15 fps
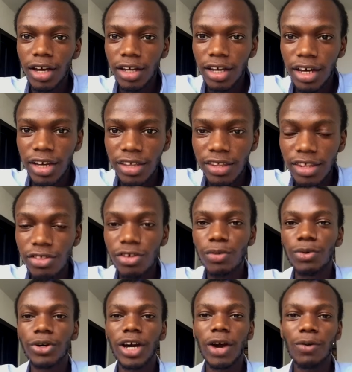Hi guys, it's
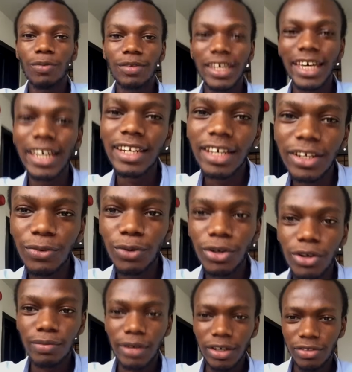your boy Awom Kenneth.
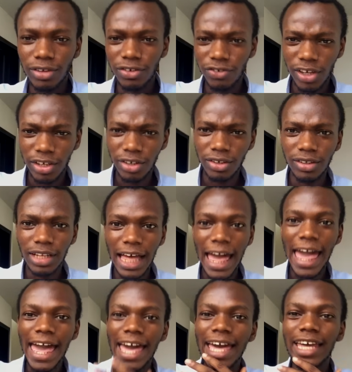Welcome back to the channel.
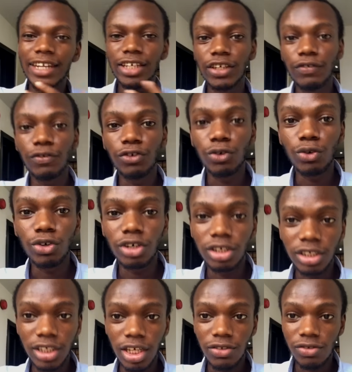And if you
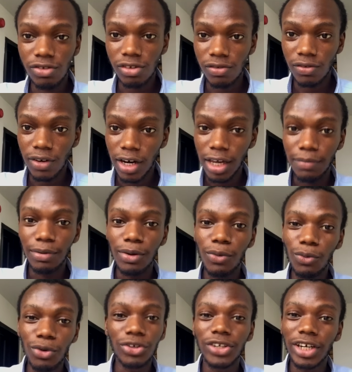are yet to subscribe,
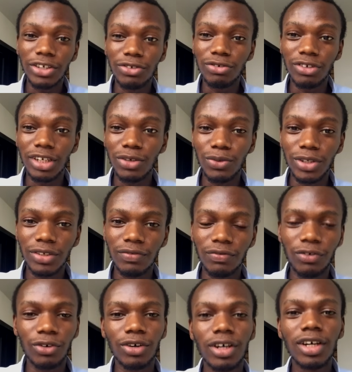what are you really
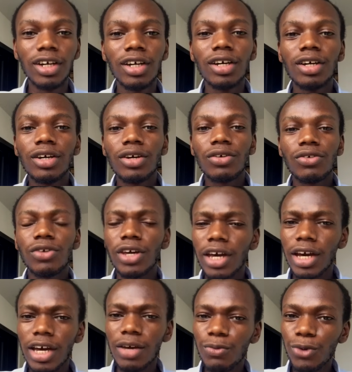waiting for? So
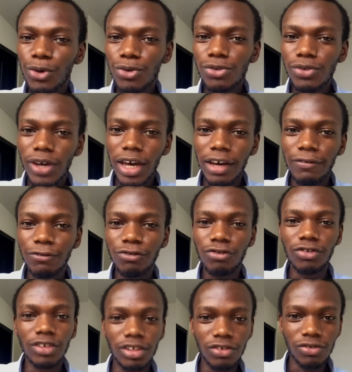yeah, and we also have
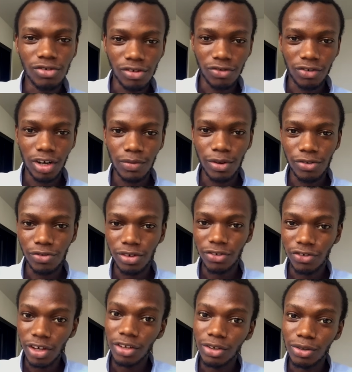3 new subscribers to
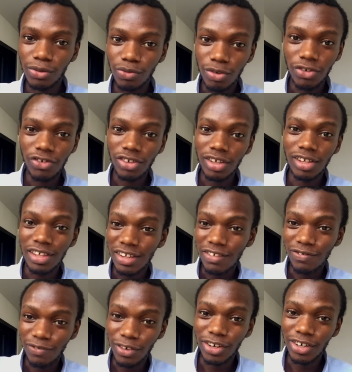the channel, which
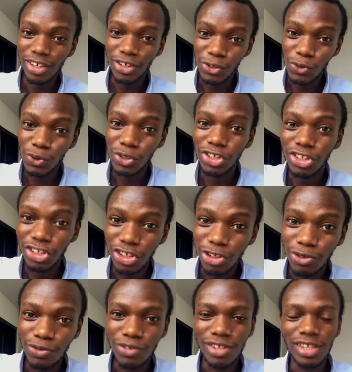is very good
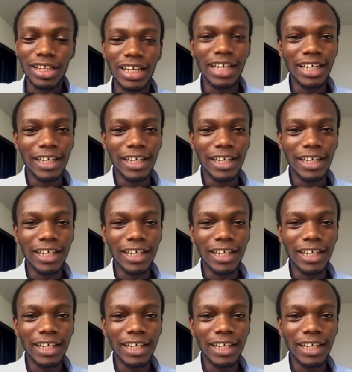news.